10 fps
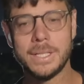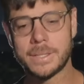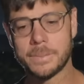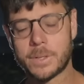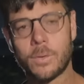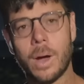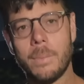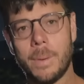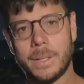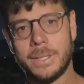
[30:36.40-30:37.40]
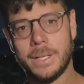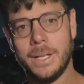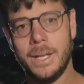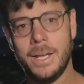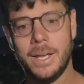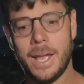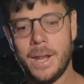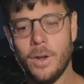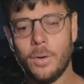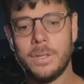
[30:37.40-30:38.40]
hit the subscribe button
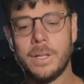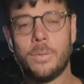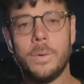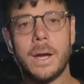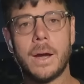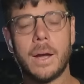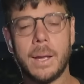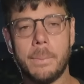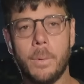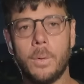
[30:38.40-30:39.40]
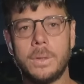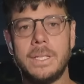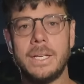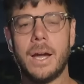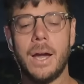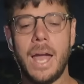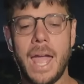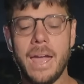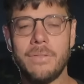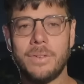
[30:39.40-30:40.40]
and know that we are reporting
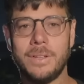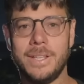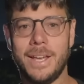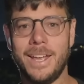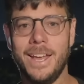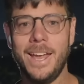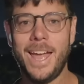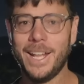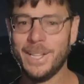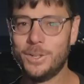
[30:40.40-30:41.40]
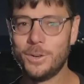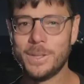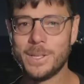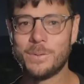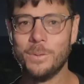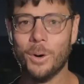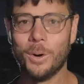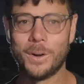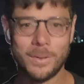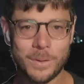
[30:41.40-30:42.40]
every day and during this
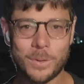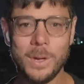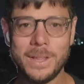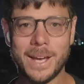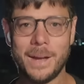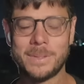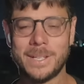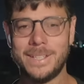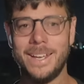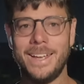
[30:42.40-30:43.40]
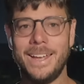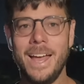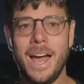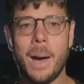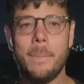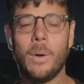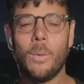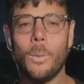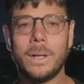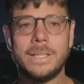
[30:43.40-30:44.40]
war 3 times a day
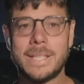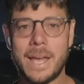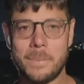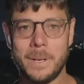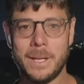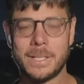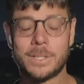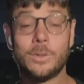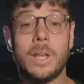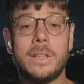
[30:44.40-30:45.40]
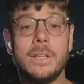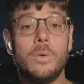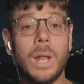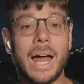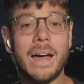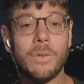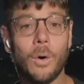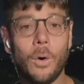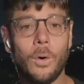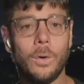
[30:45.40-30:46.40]
about what is happening, so that you will
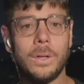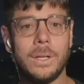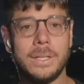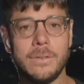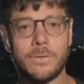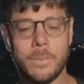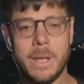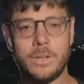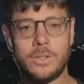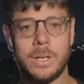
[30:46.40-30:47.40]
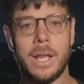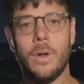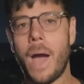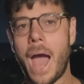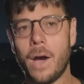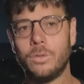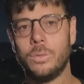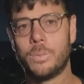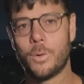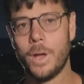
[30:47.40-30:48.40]
have all the information and know
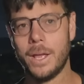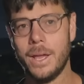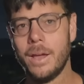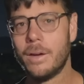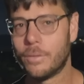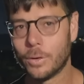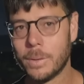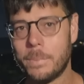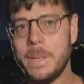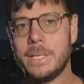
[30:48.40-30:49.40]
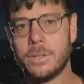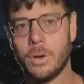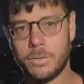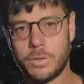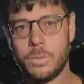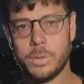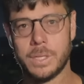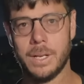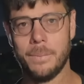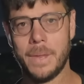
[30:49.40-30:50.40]
how to pray for the peace of
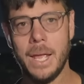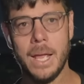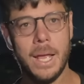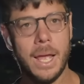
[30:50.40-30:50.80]
Jerusalem.